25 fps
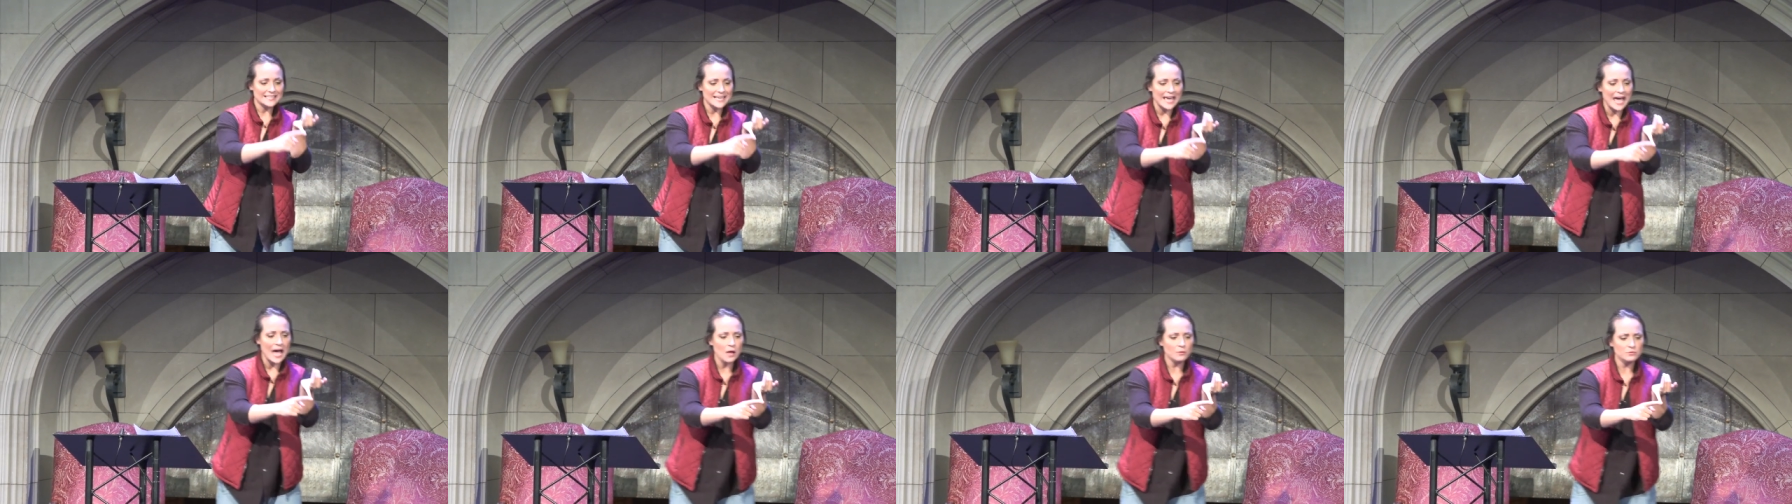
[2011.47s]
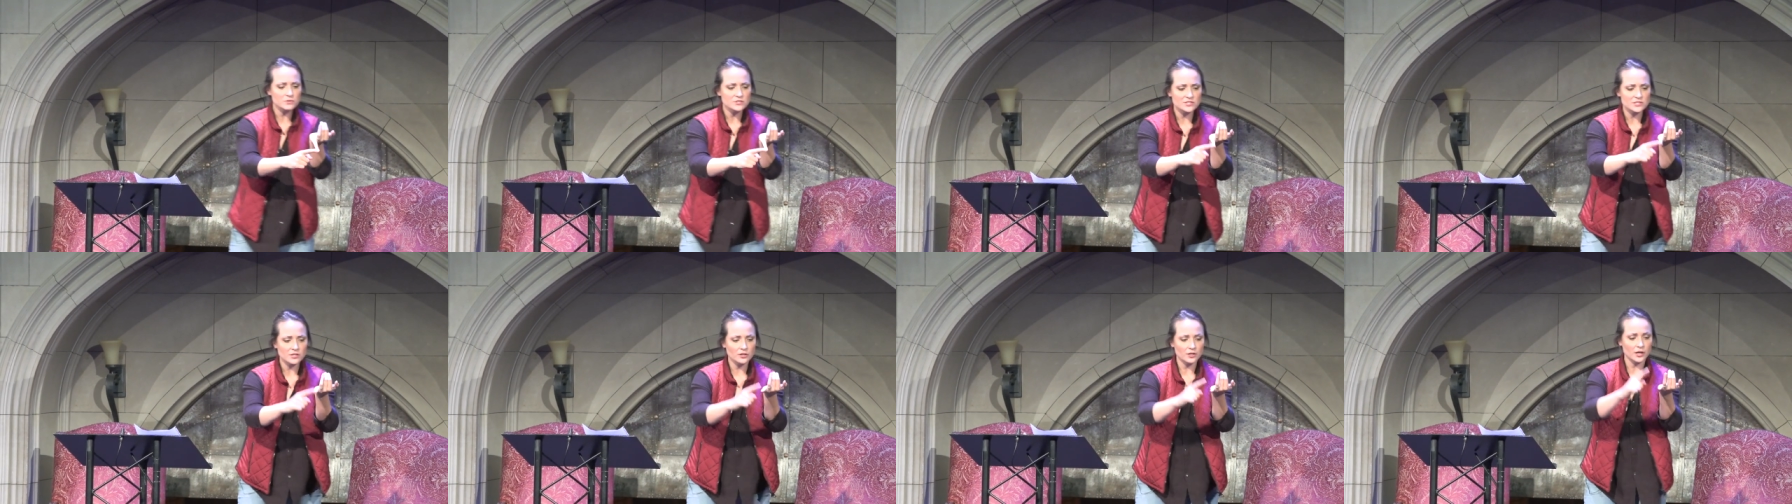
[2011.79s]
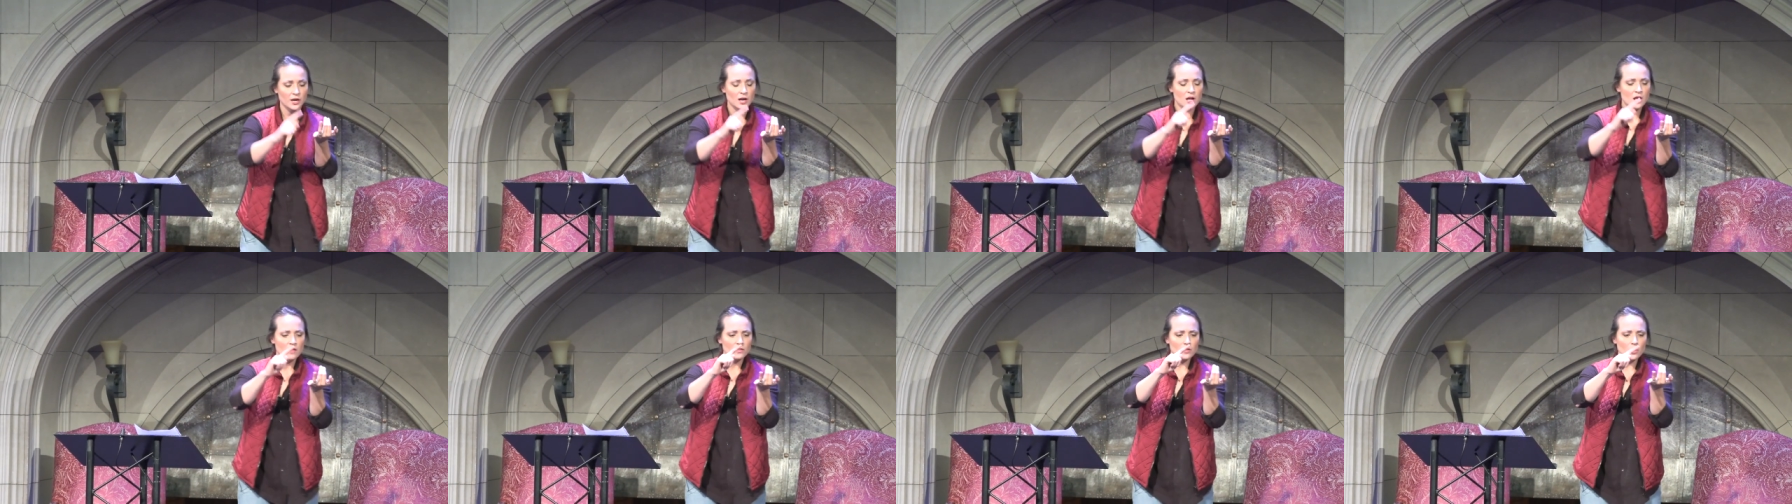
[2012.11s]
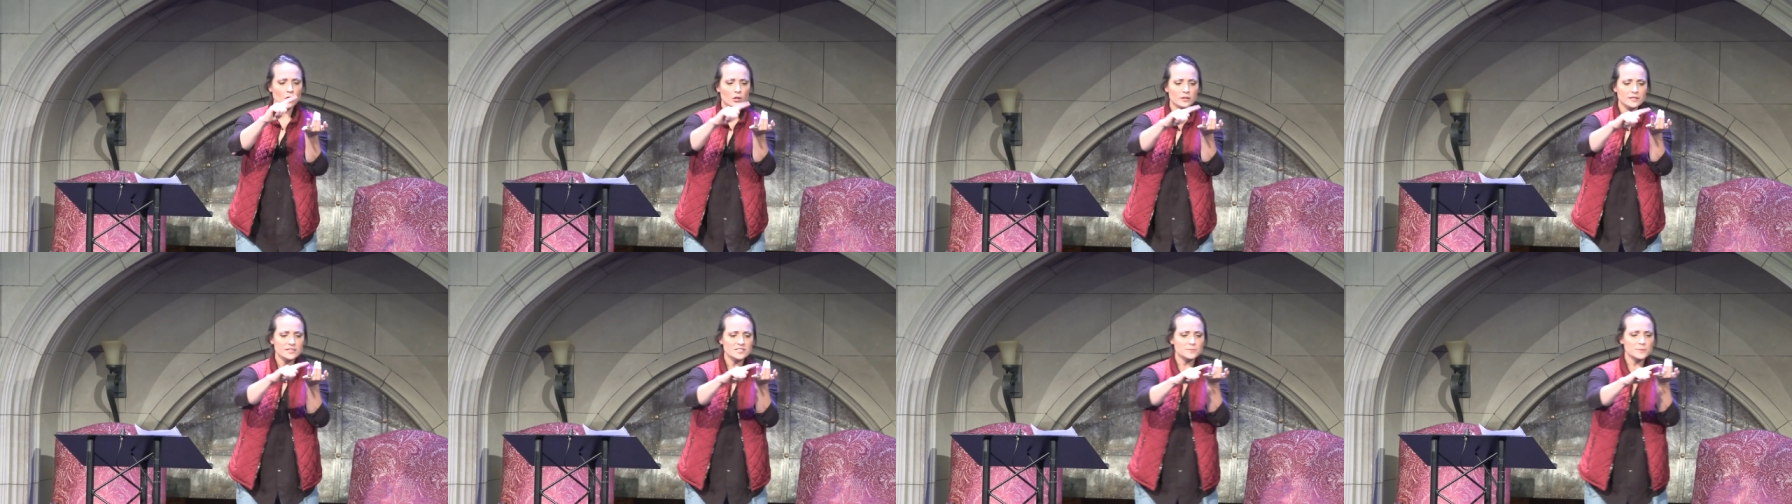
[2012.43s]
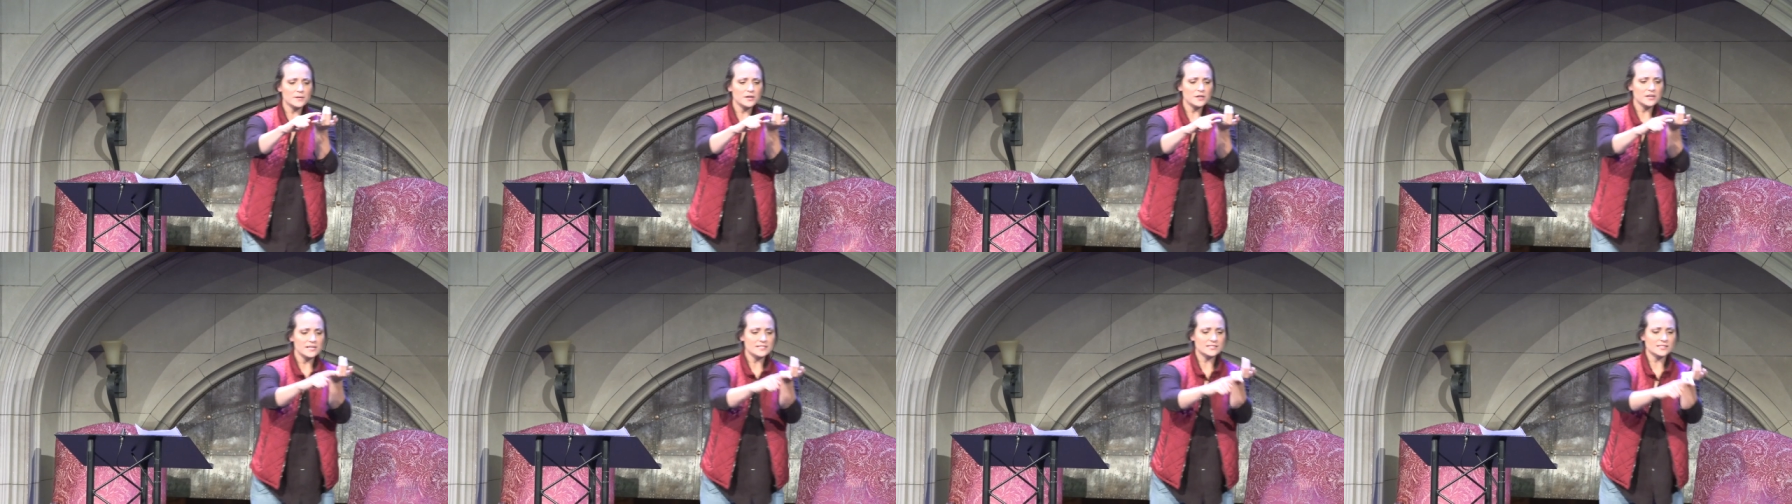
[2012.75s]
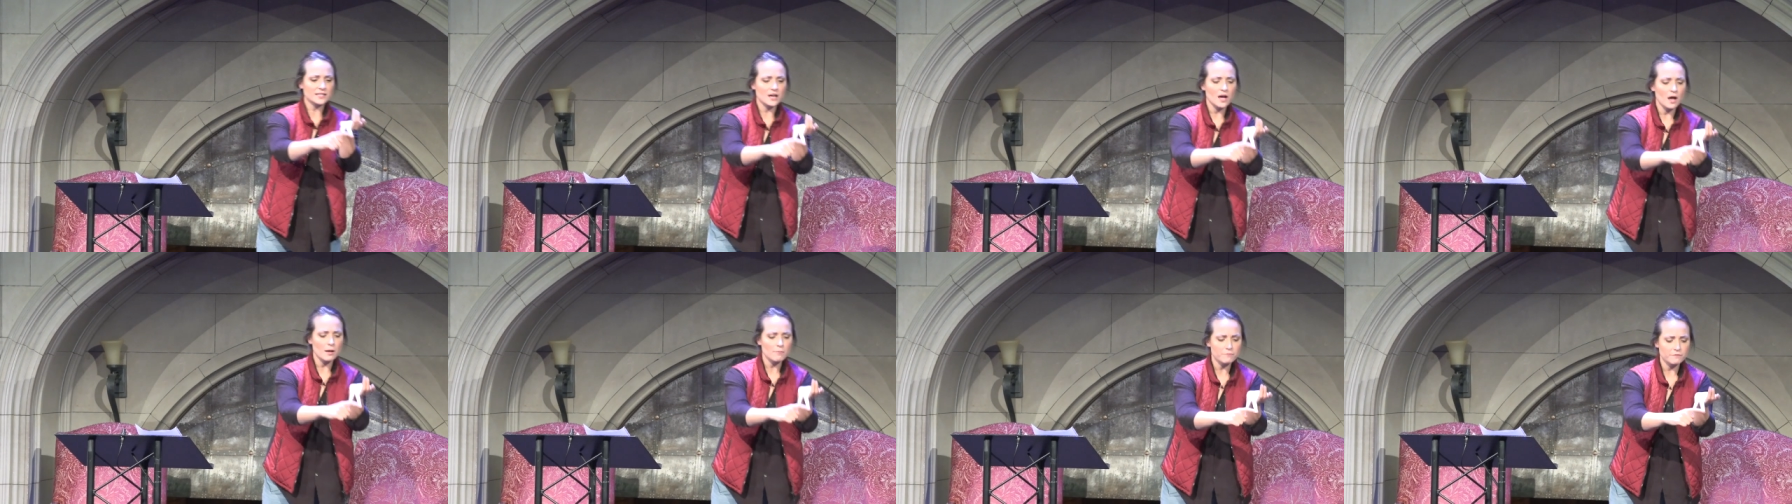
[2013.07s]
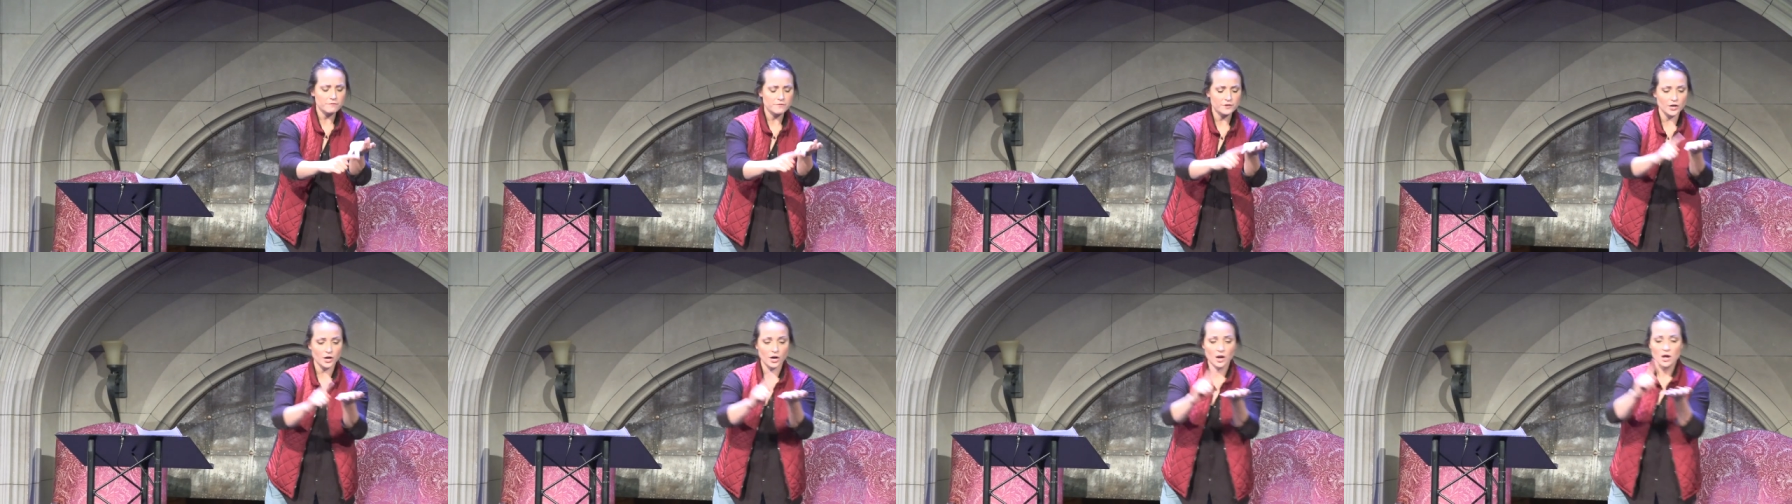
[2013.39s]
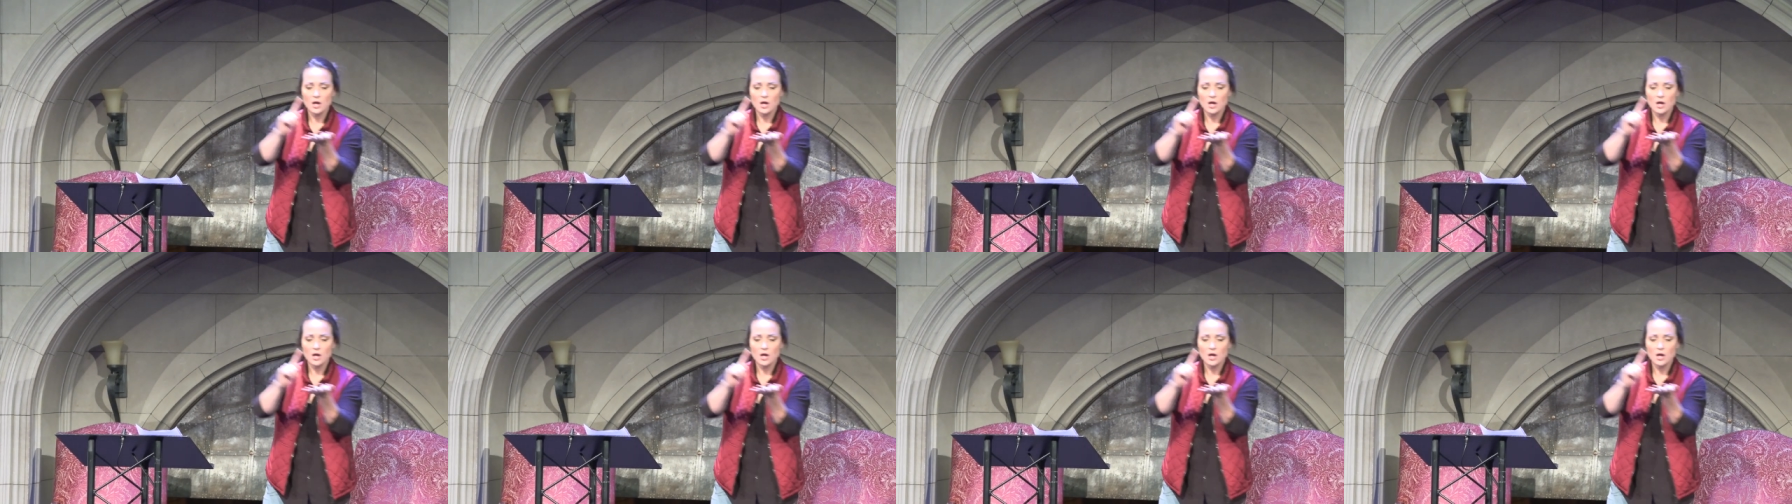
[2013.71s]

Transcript: counselor. The Holy Spirit is comforter.